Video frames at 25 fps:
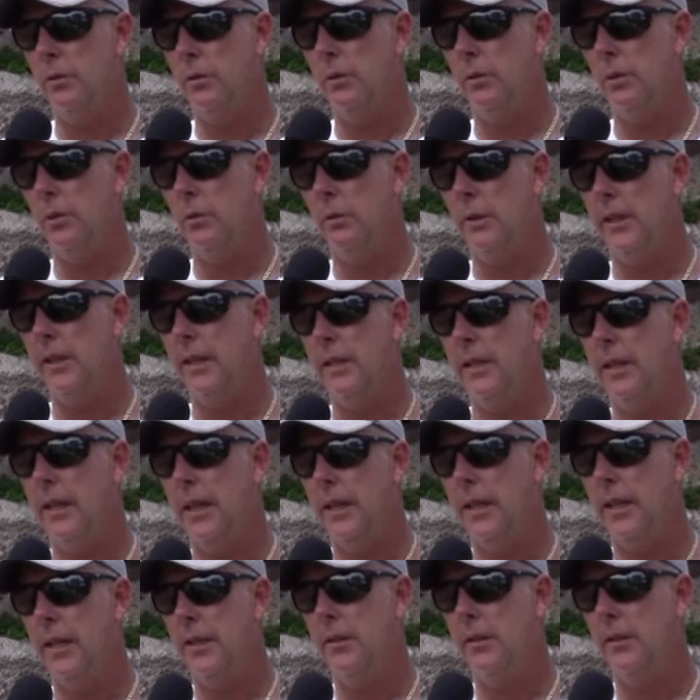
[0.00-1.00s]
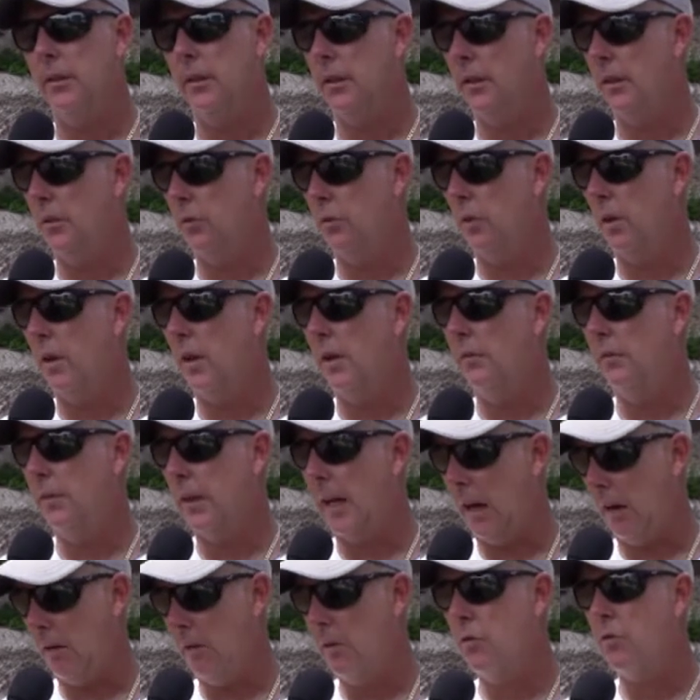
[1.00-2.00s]
go away and drive
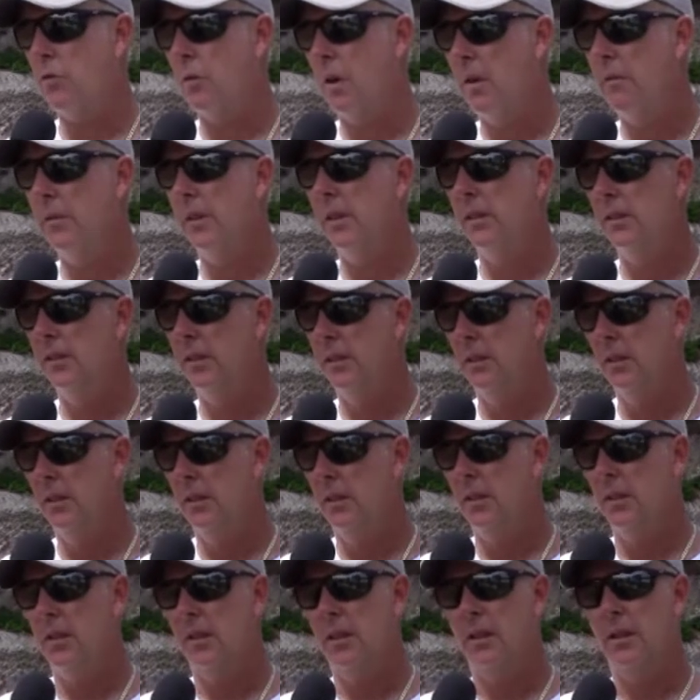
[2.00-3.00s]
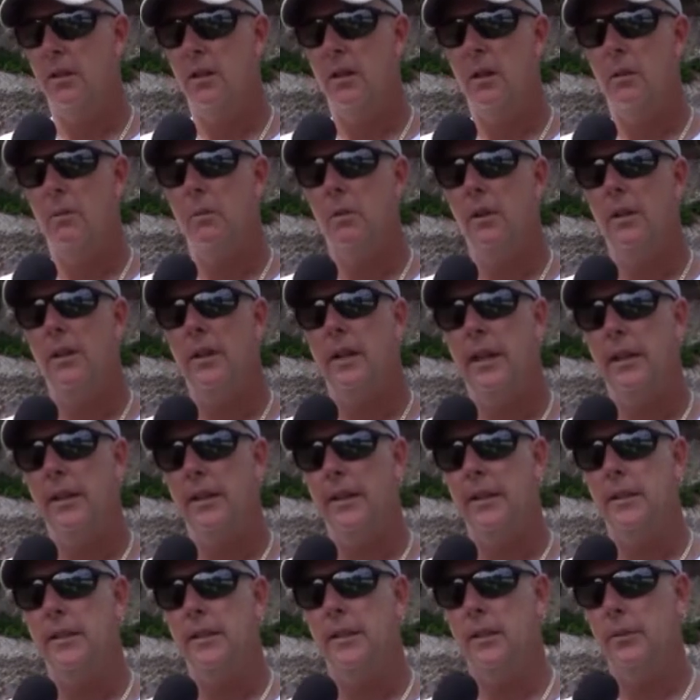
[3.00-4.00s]
carriage driving, Kaiwan, and
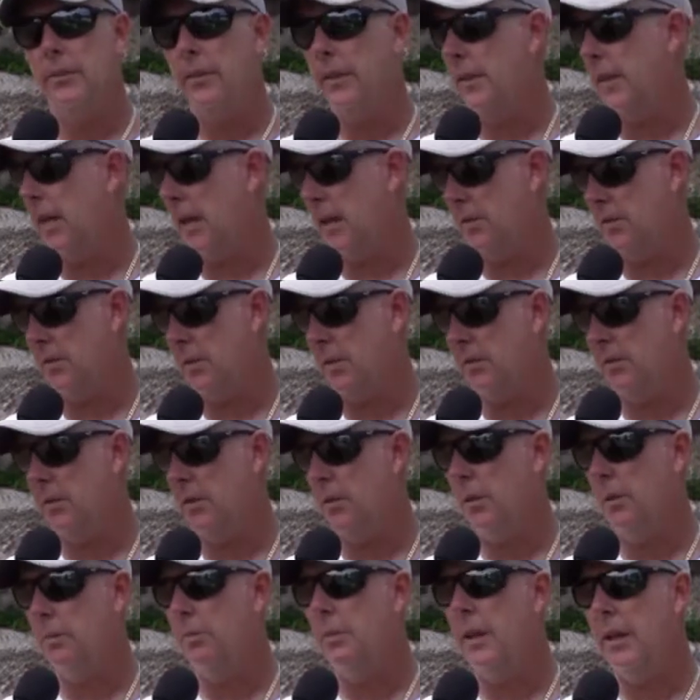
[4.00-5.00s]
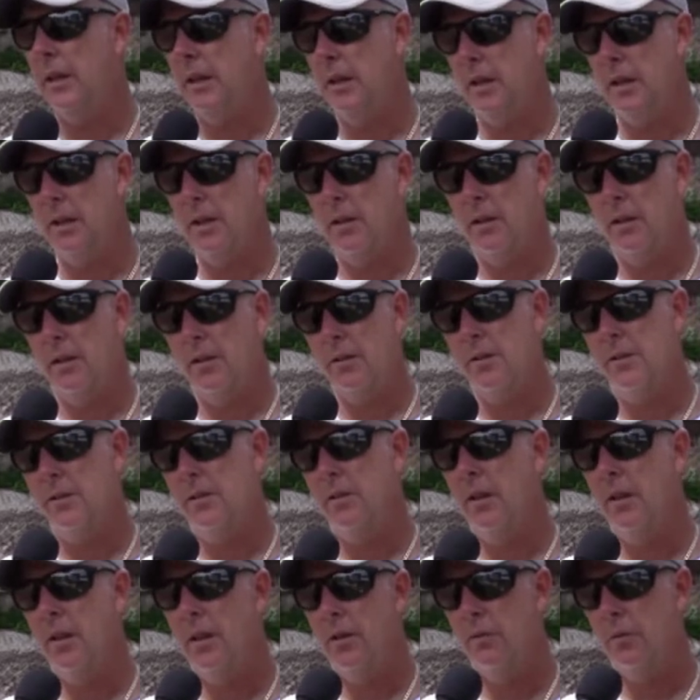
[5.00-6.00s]
he did a fantastic job,
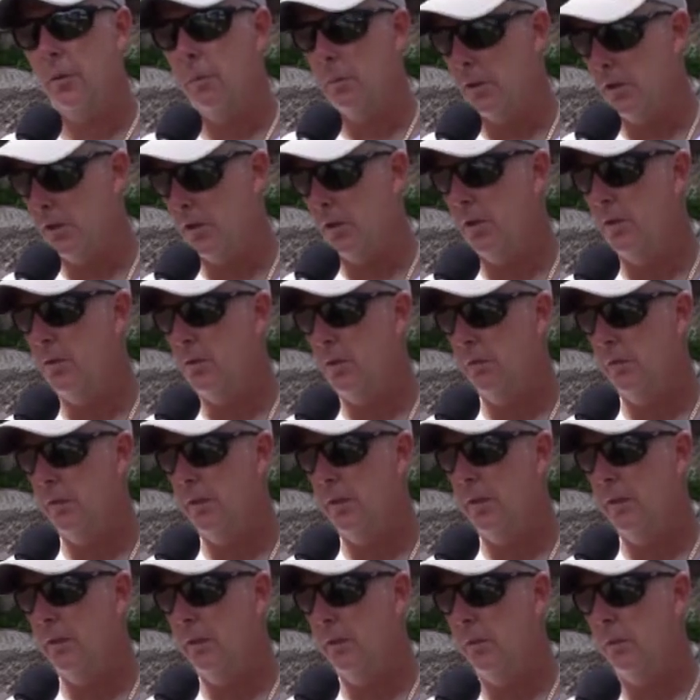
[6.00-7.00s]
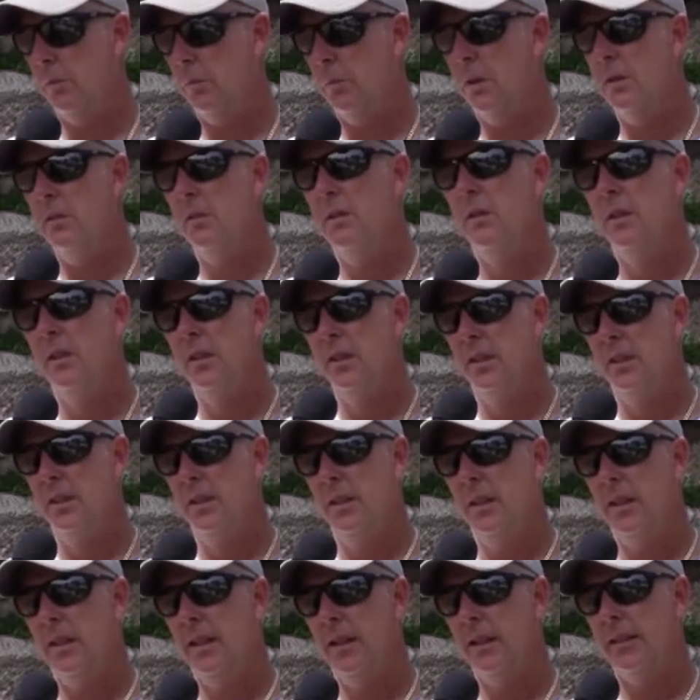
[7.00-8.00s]
learnt from a judge over there as well,
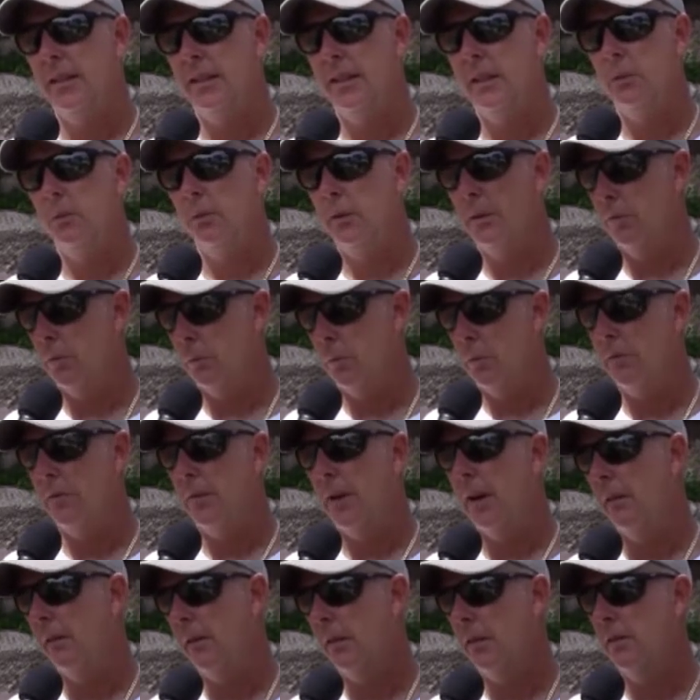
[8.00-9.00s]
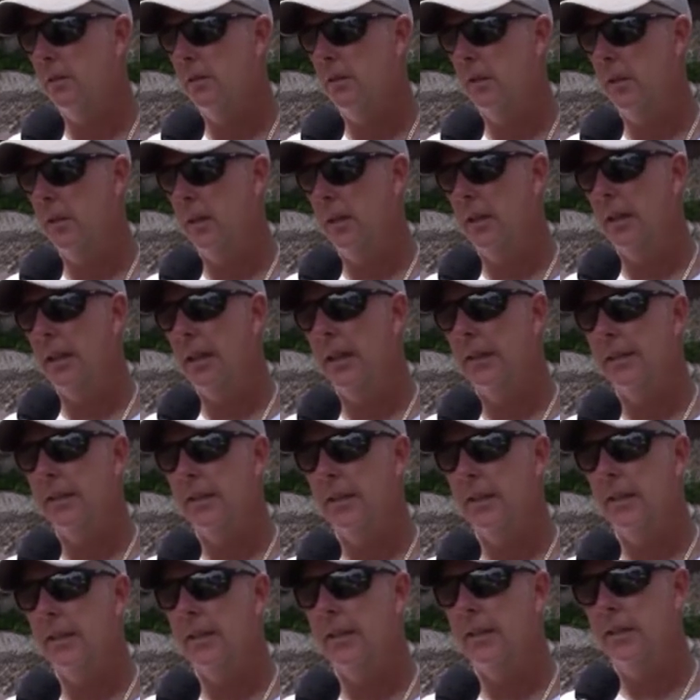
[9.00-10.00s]
and equally from a farrier. And
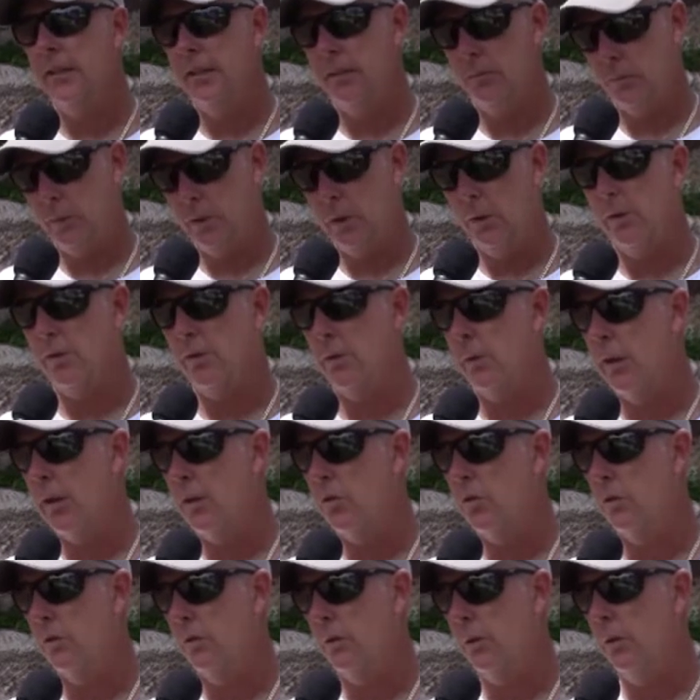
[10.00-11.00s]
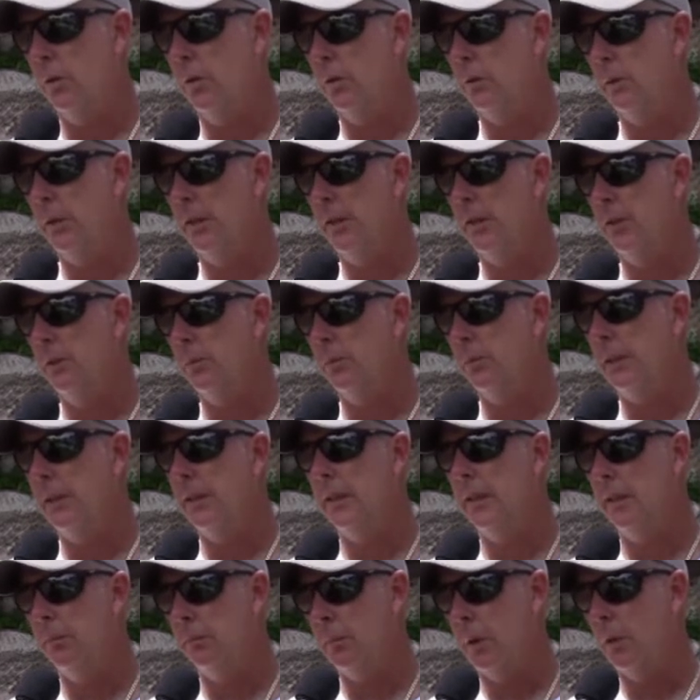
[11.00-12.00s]
then we also had children go away and
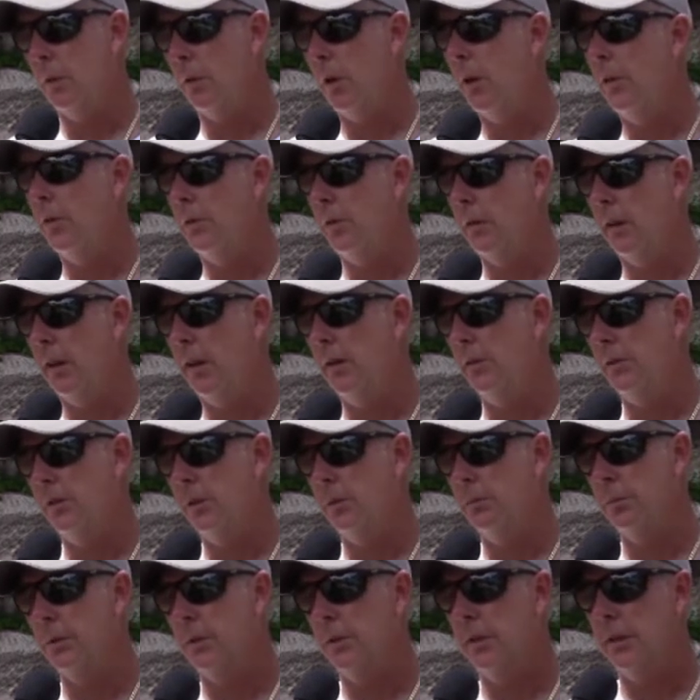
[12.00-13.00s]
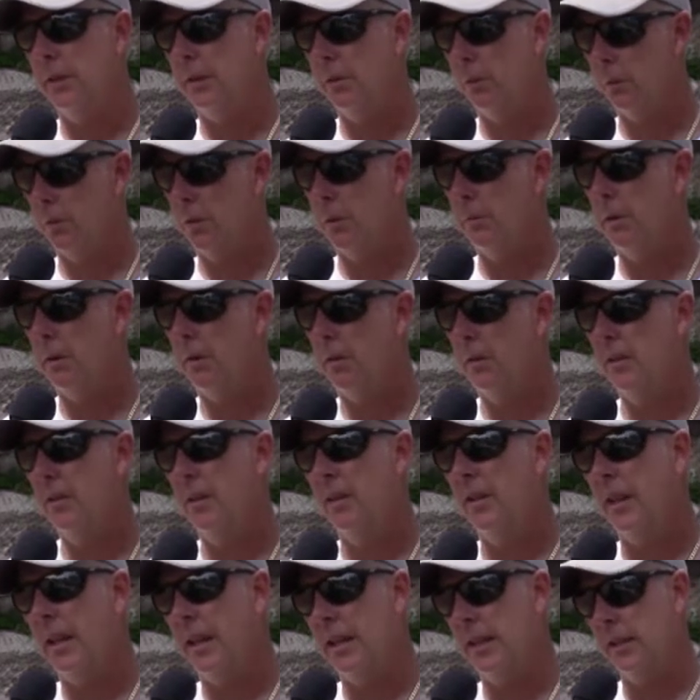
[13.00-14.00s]
compete in both hunter and jumper in North
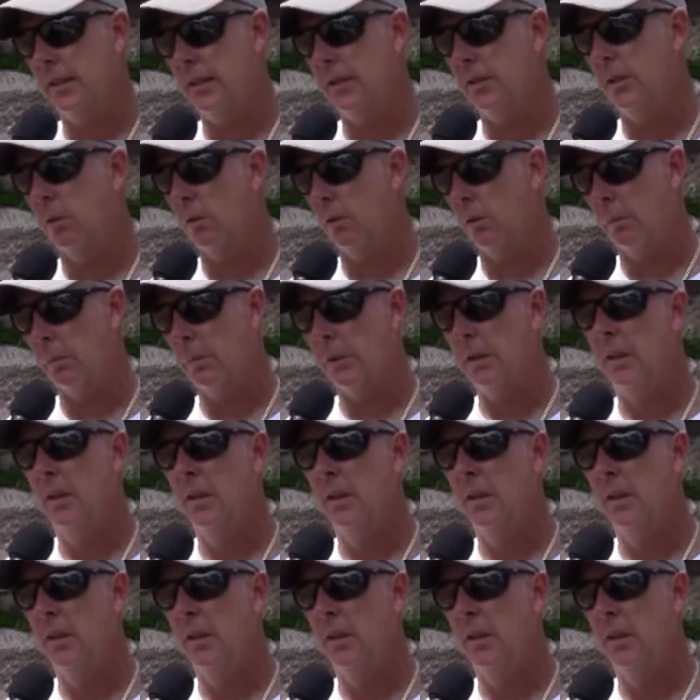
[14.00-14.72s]
America and in Europe.